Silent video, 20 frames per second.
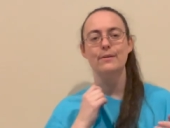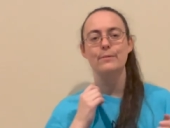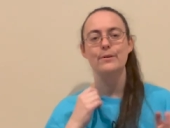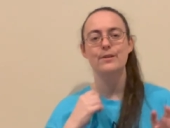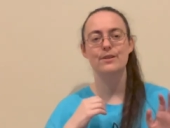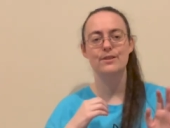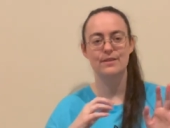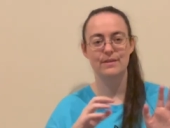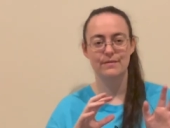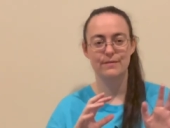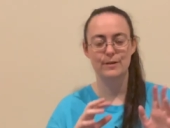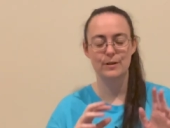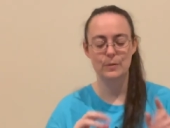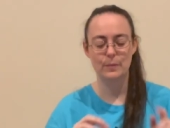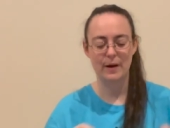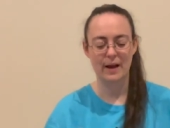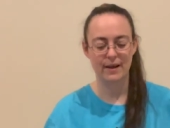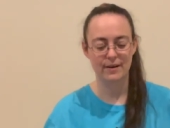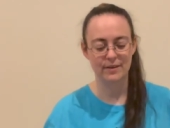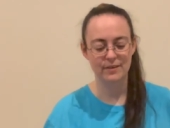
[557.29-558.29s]
which is the first
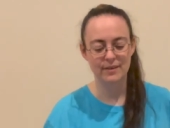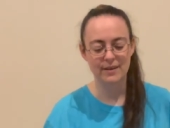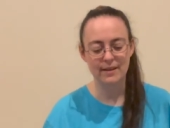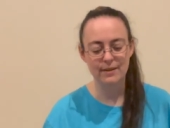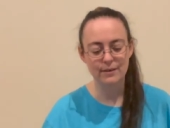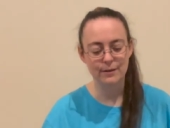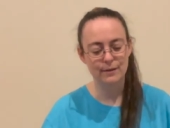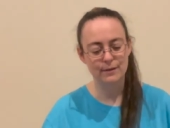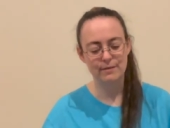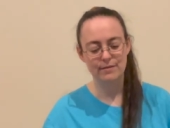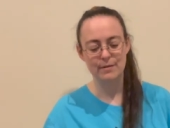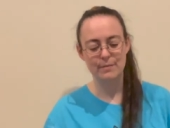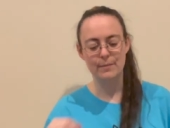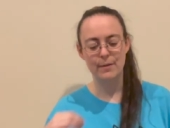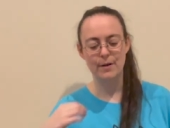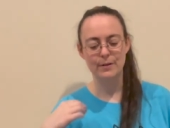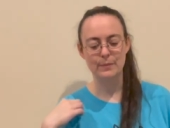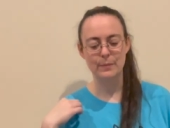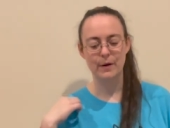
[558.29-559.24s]
pattern that I learned from Malte